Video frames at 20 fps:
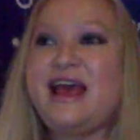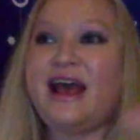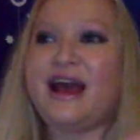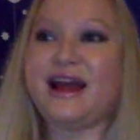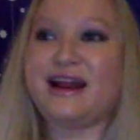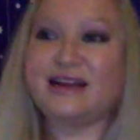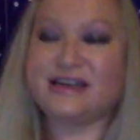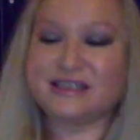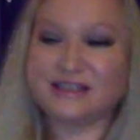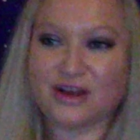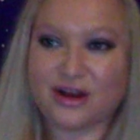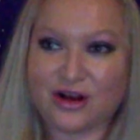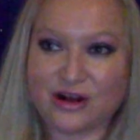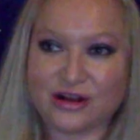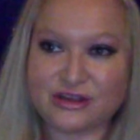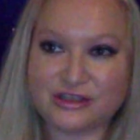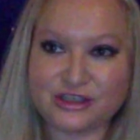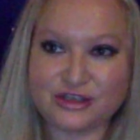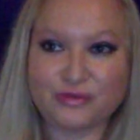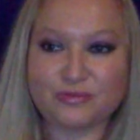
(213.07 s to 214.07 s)
and it's
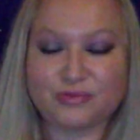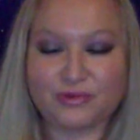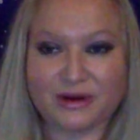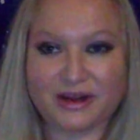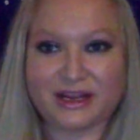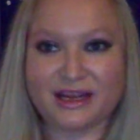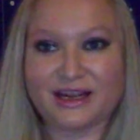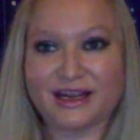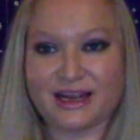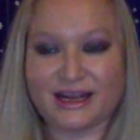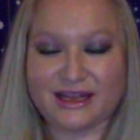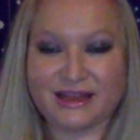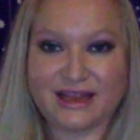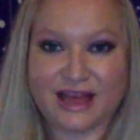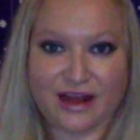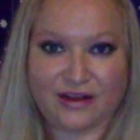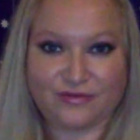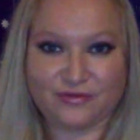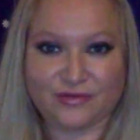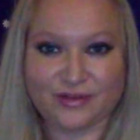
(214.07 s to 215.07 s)
also bringing in
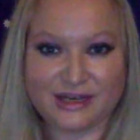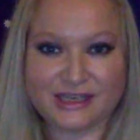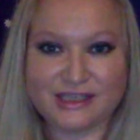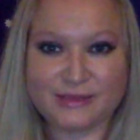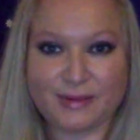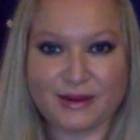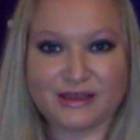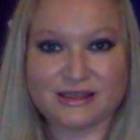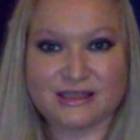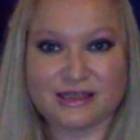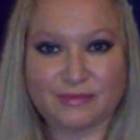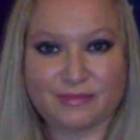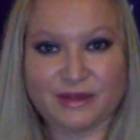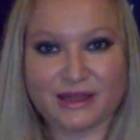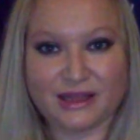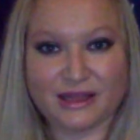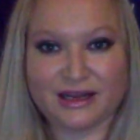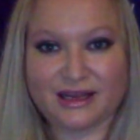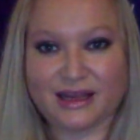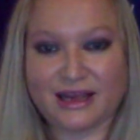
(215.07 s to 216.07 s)
that
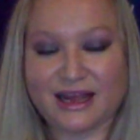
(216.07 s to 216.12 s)
responsibility.